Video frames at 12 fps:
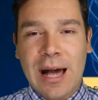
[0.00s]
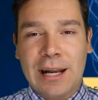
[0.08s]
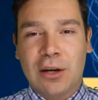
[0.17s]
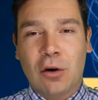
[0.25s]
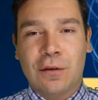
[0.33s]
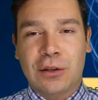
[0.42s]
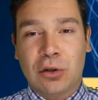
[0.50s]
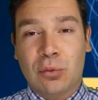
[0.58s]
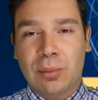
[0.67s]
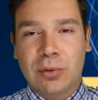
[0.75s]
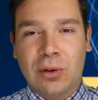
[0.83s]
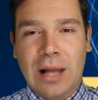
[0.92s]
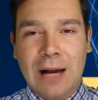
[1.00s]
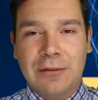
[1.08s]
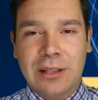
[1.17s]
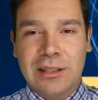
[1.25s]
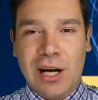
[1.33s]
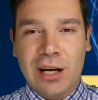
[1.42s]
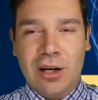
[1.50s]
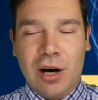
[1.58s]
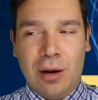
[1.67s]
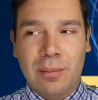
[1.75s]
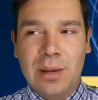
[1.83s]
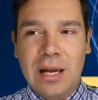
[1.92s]
heading over to
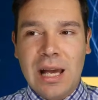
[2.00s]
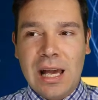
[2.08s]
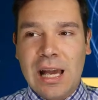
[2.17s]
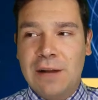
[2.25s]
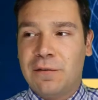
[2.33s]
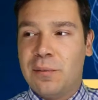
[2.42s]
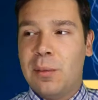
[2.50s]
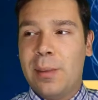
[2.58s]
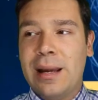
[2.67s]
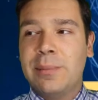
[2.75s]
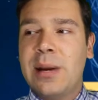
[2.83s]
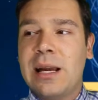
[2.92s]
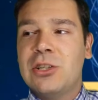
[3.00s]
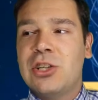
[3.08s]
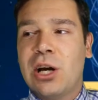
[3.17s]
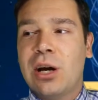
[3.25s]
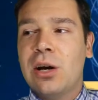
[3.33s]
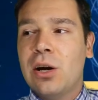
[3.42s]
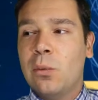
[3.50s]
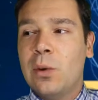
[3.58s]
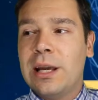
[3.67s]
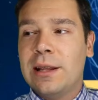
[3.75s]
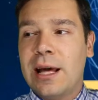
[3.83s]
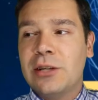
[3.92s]
CryptoLiveLeak.com and from the main page here, we
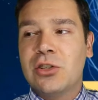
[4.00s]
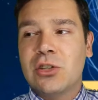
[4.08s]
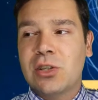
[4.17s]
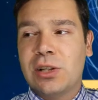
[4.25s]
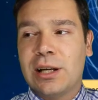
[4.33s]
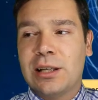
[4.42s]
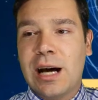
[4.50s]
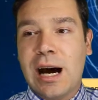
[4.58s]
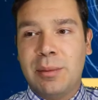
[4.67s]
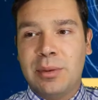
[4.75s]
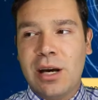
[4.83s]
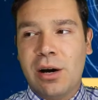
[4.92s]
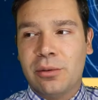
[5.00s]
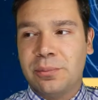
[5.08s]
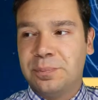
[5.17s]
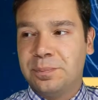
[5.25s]
can then just click IBO.